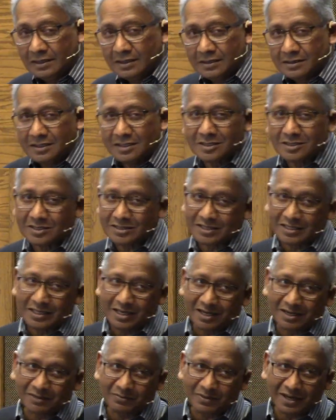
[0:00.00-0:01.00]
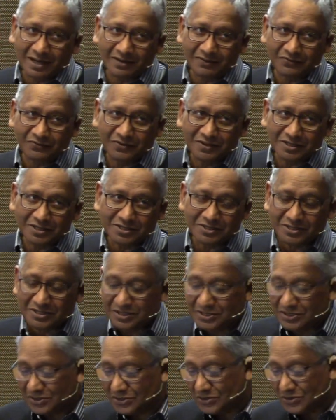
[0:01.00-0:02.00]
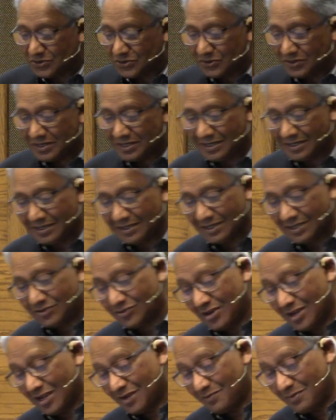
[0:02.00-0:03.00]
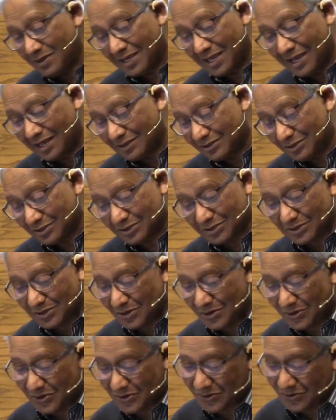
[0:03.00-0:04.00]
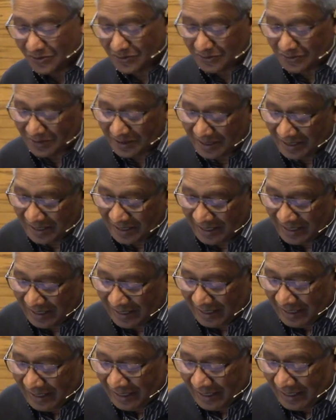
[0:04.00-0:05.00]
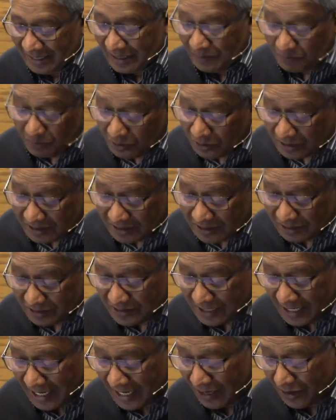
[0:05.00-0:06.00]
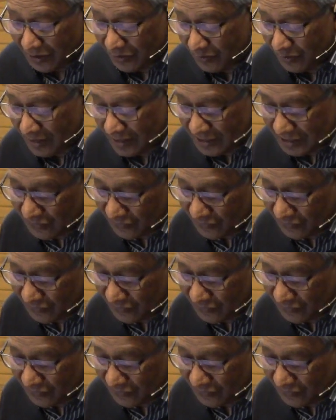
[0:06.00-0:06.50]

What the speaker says: Just as the young man finished his story, the train began to slow and pulled into town where his